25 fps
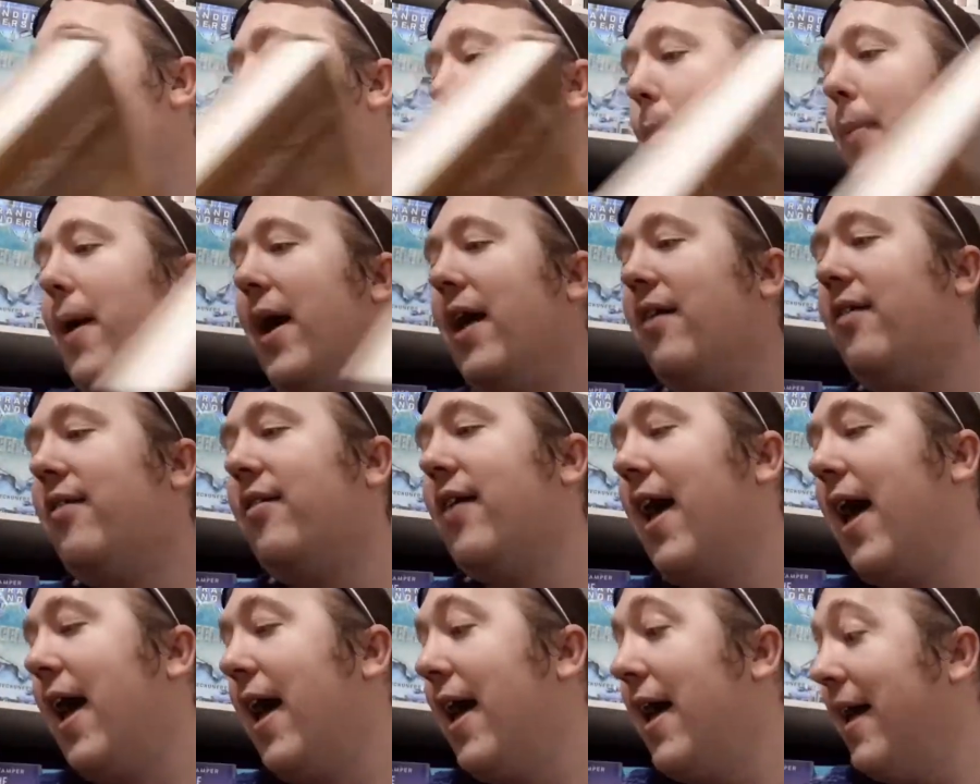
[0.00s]
But
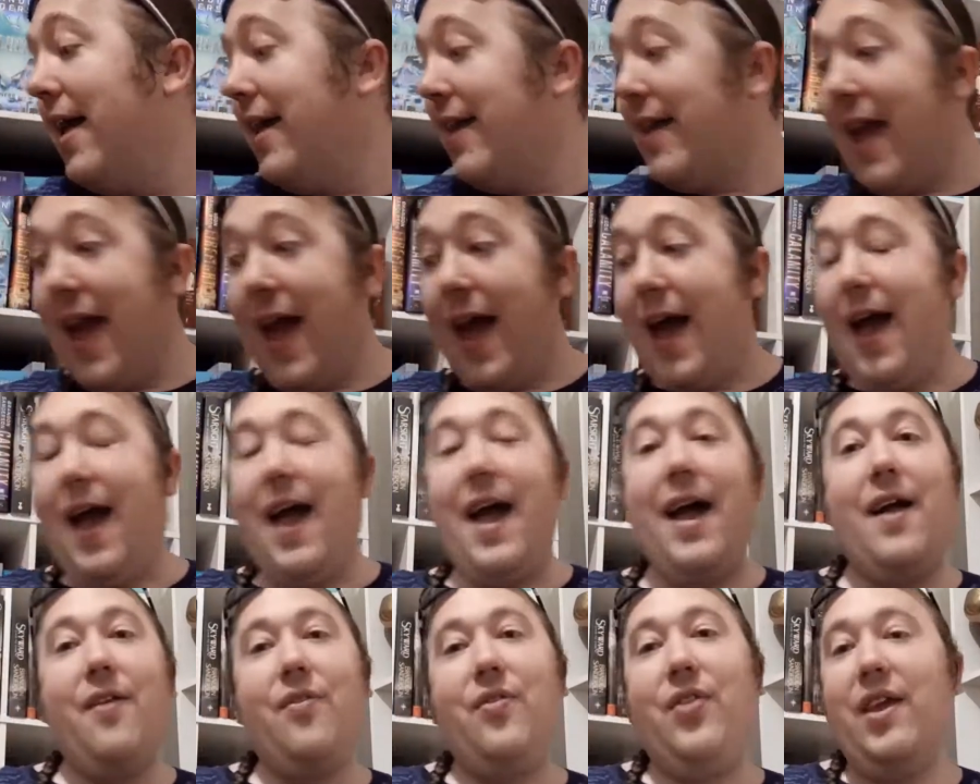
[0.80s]
uh, yeah,
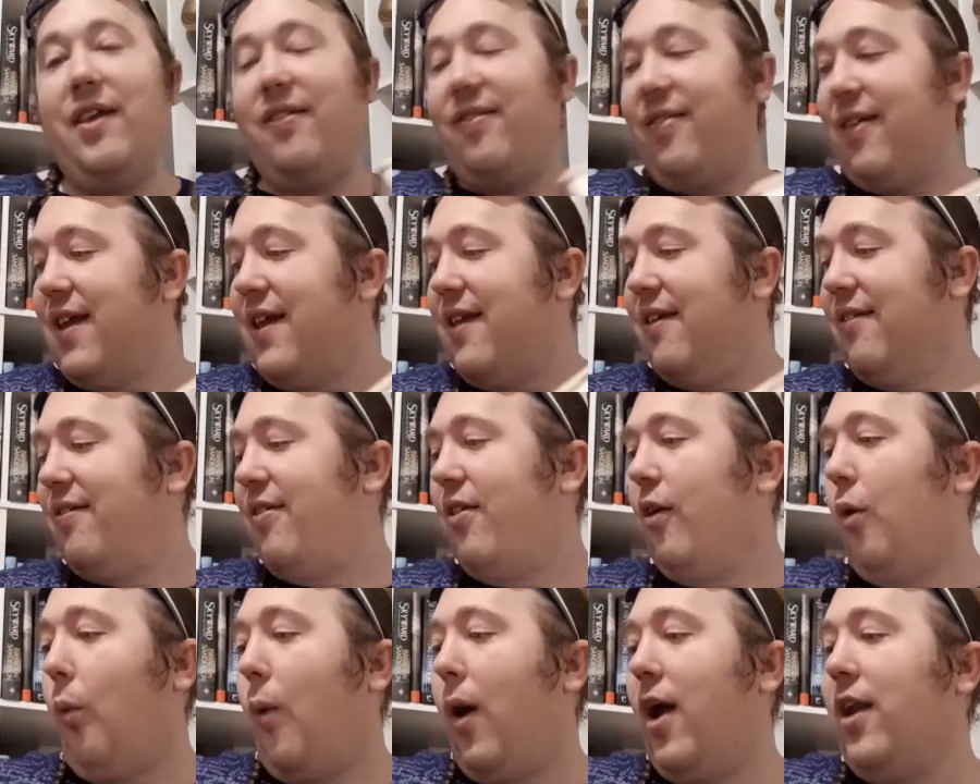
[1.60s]
this is
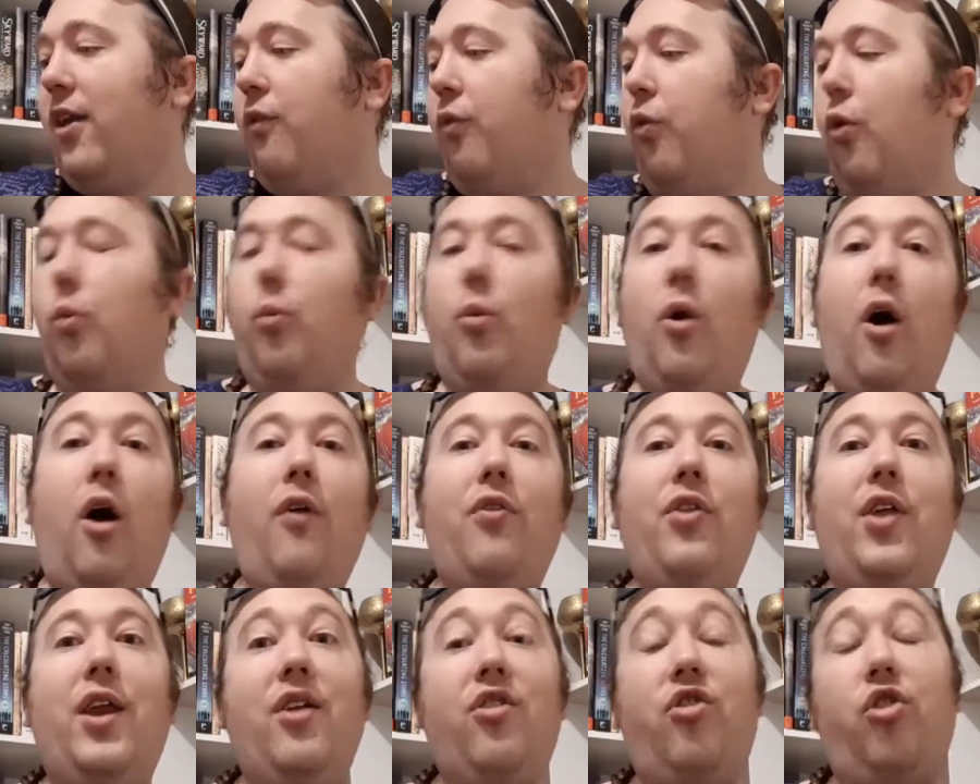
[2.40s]
the wonderful
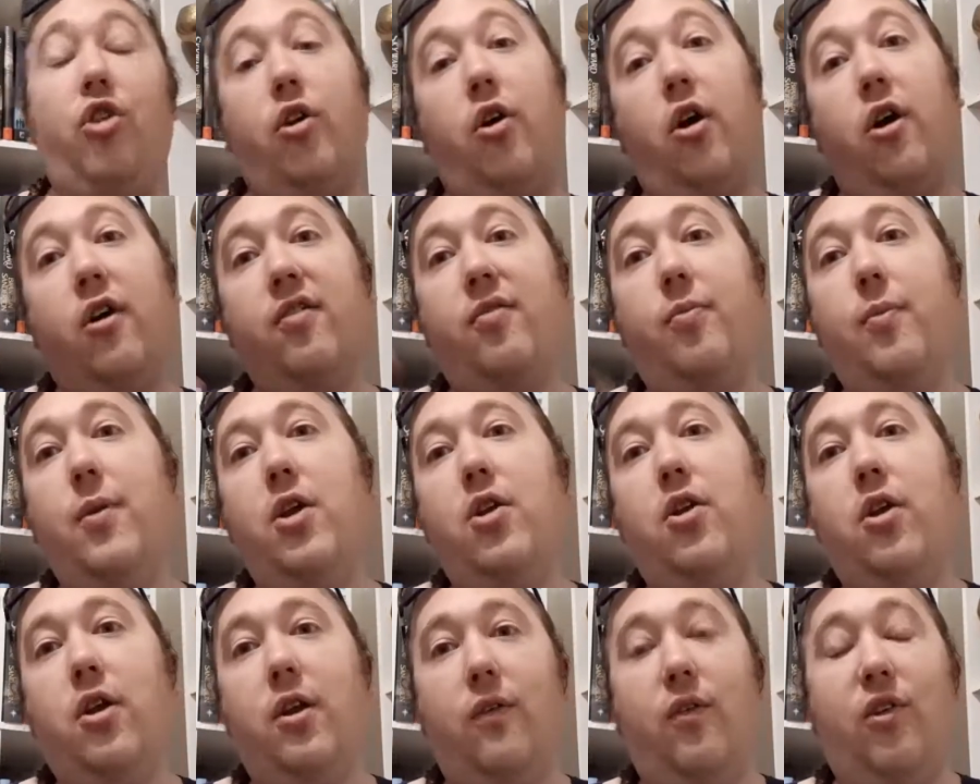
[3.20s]
world that is the Cosmere
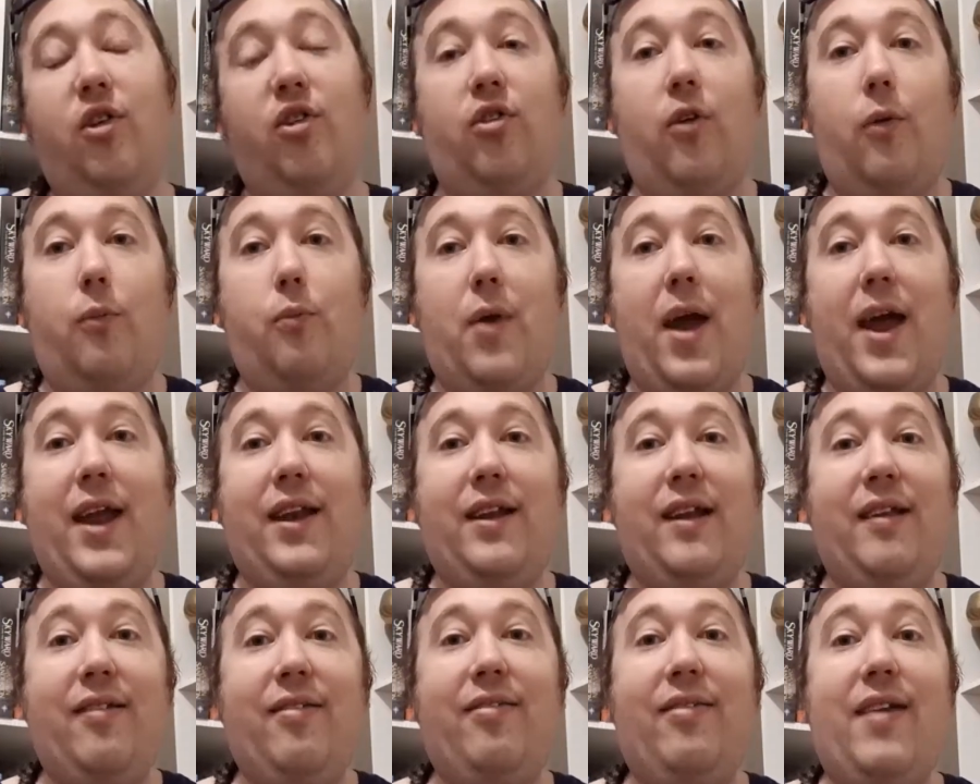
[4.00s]
universe of
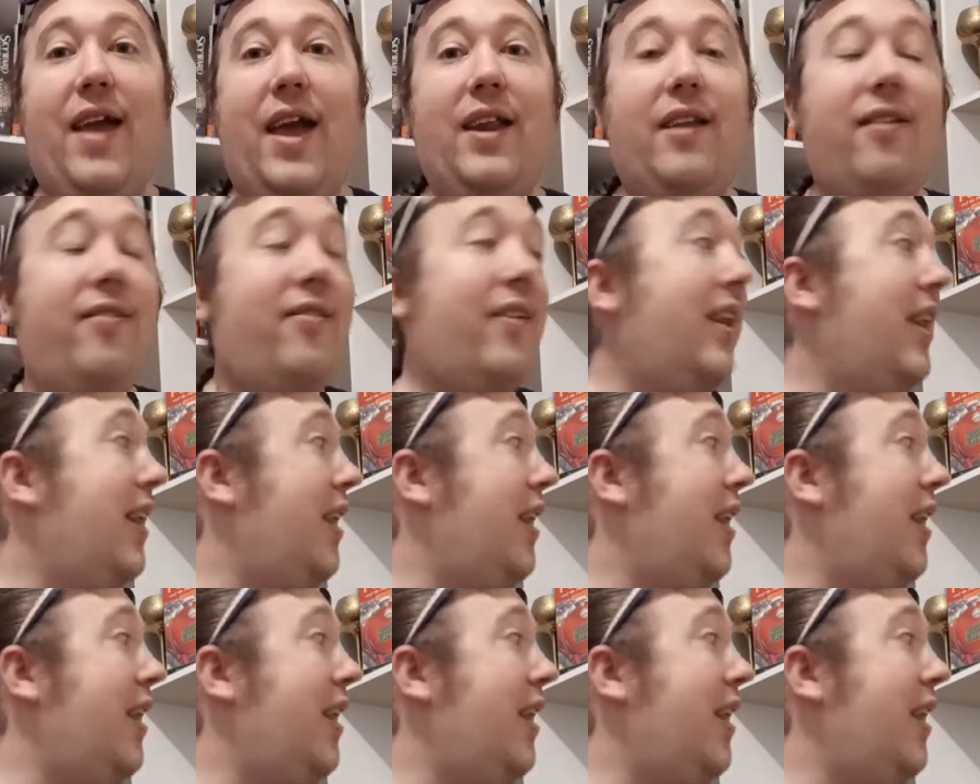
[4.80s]
Brandon Sanderson.